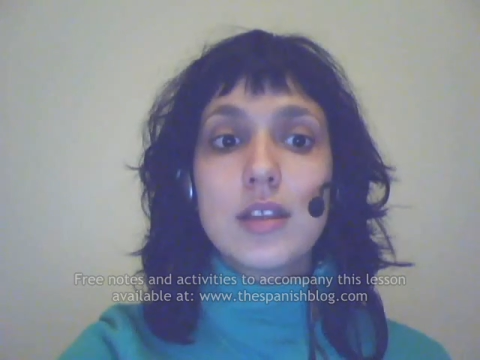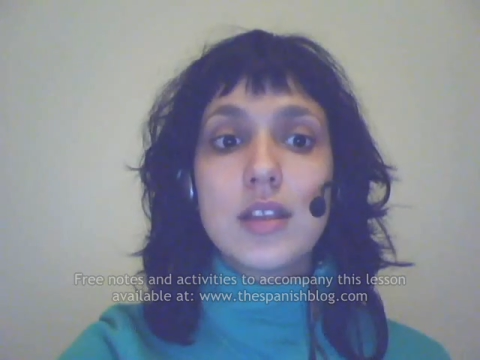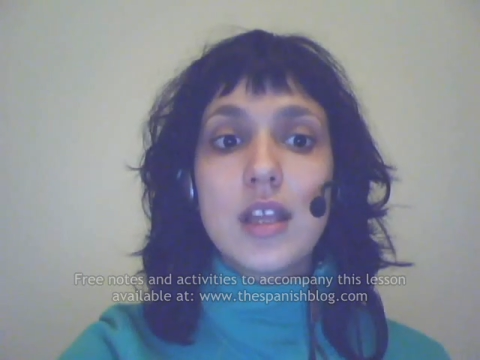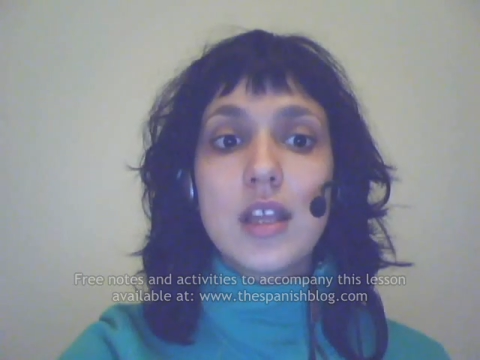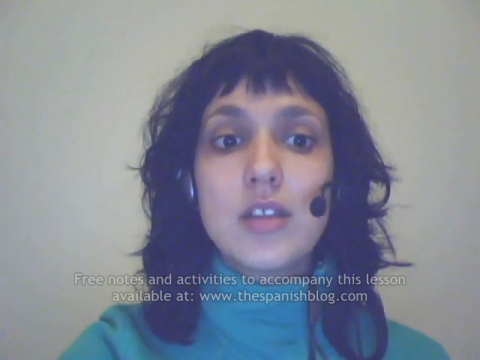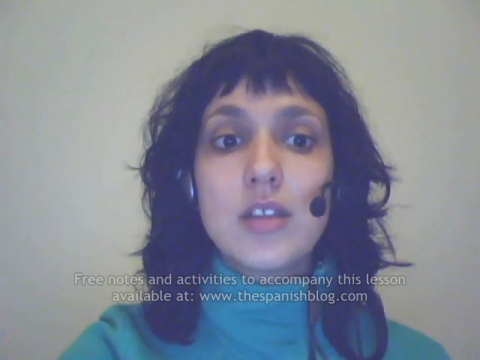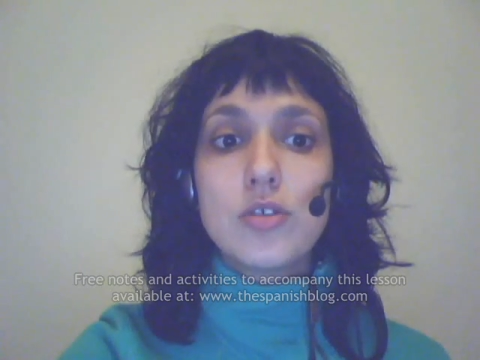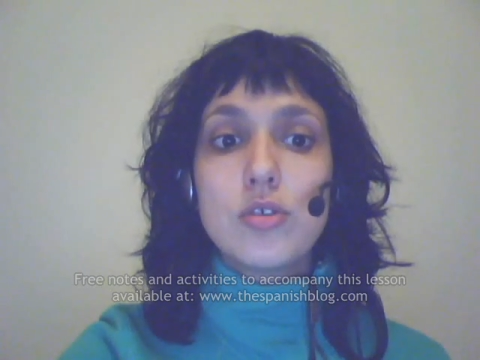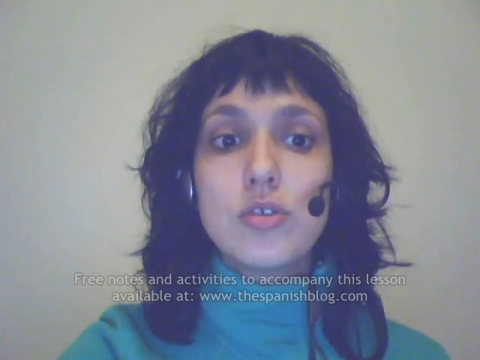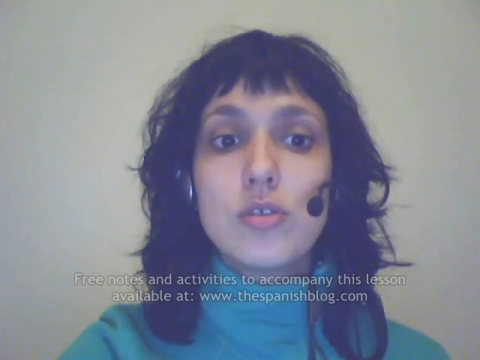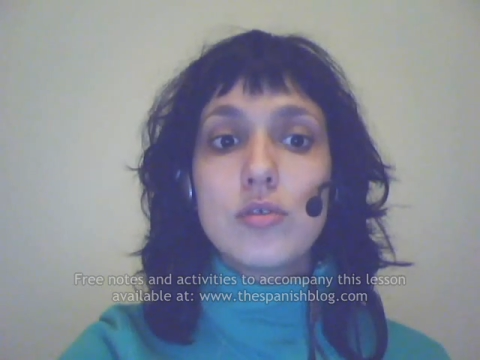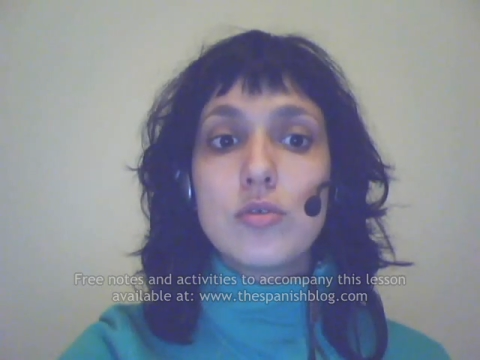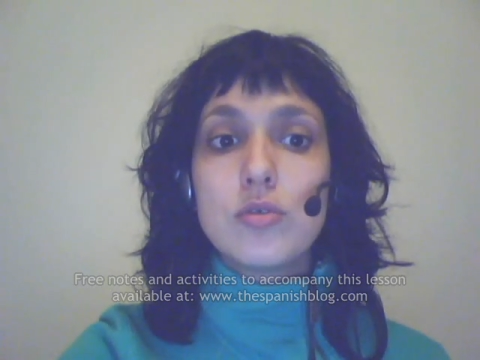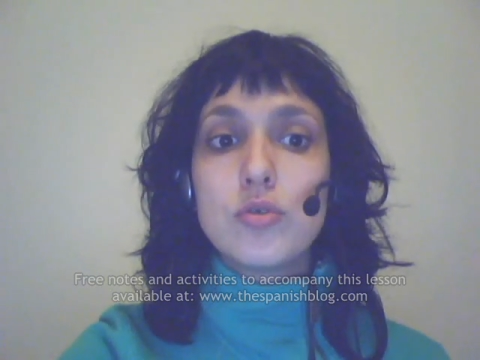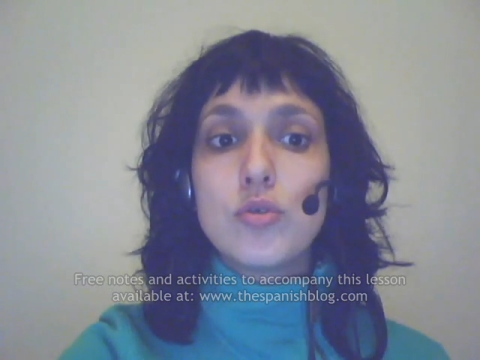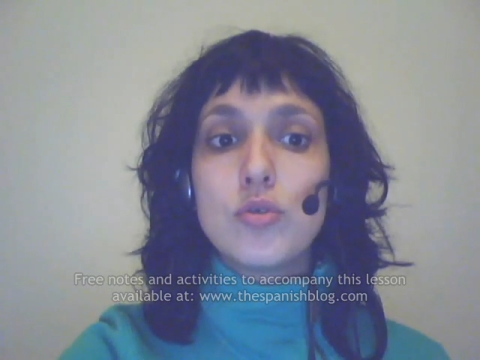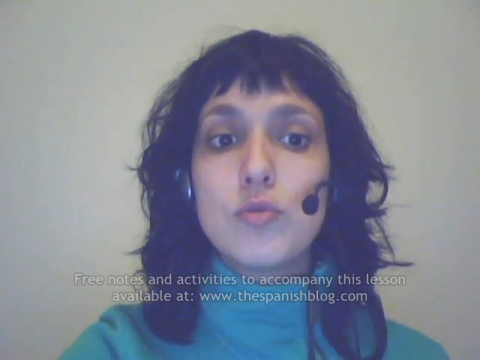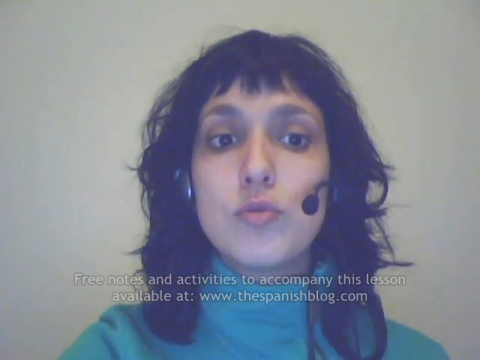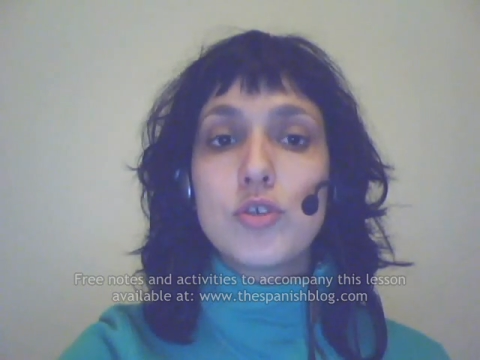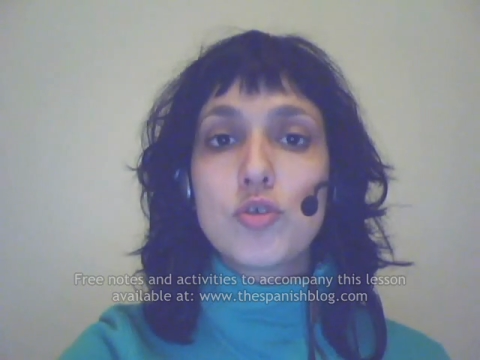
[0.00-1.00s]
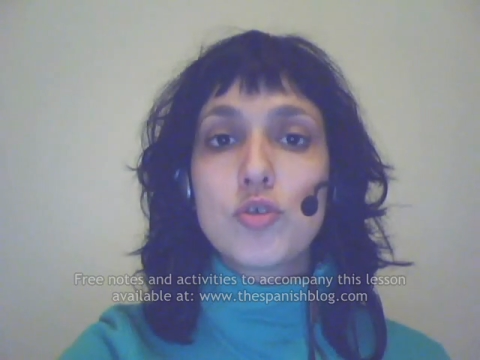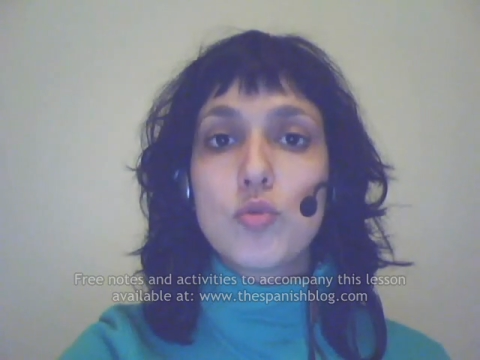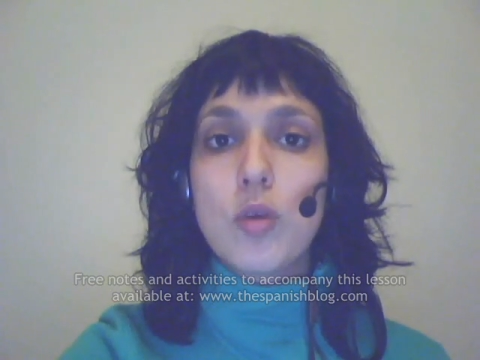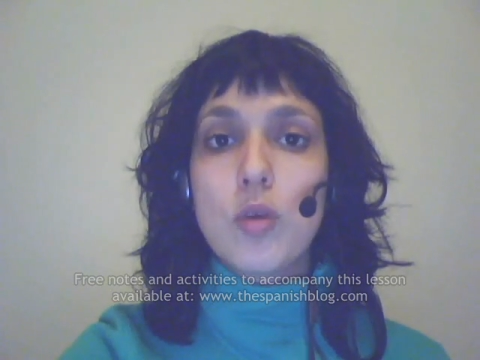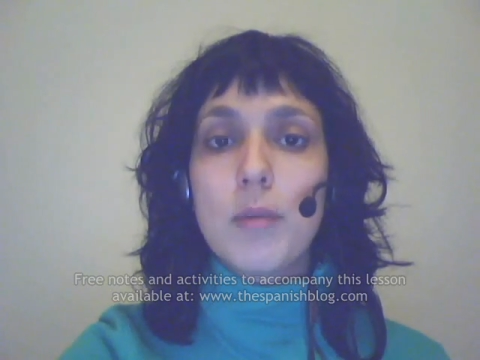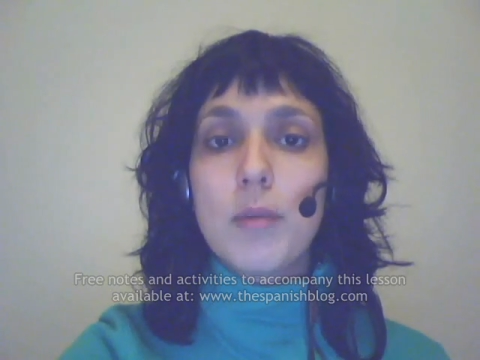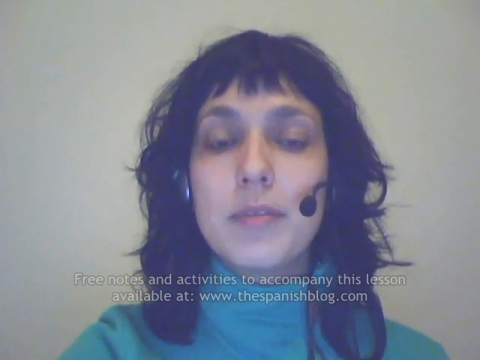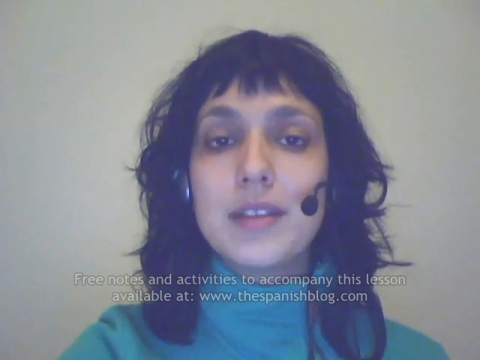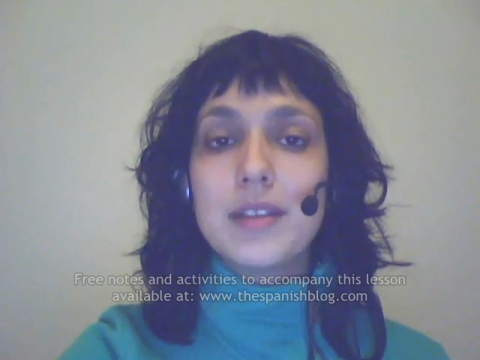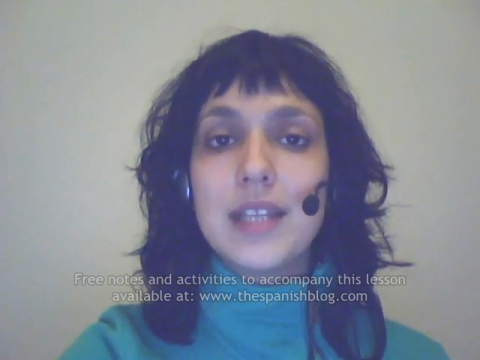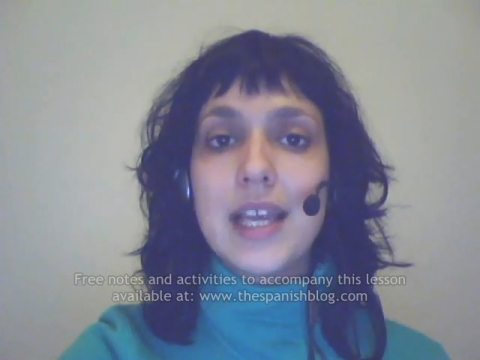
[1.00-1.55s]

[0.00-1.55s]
then you swap